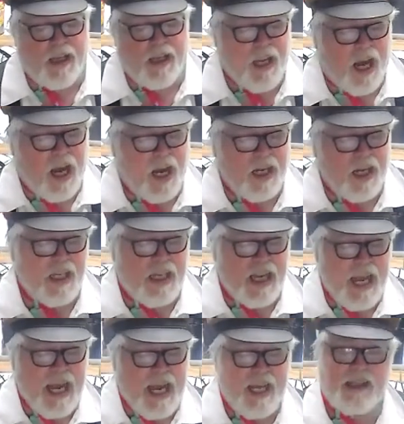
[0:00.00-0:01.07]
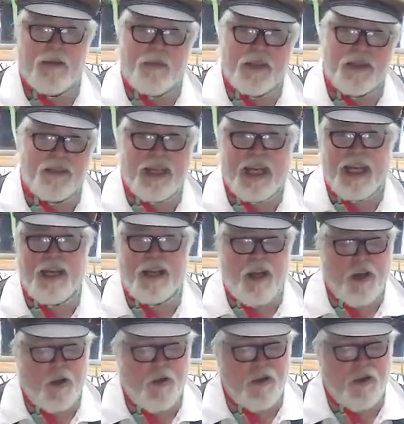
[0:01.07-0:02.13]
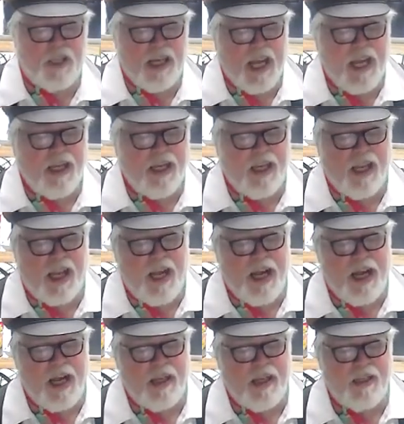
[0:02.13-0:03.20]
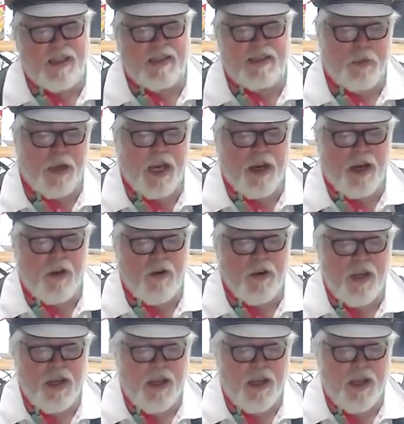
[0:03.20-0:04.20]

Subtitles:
dog and cat, the mosquito, the dandelion, the sparrow.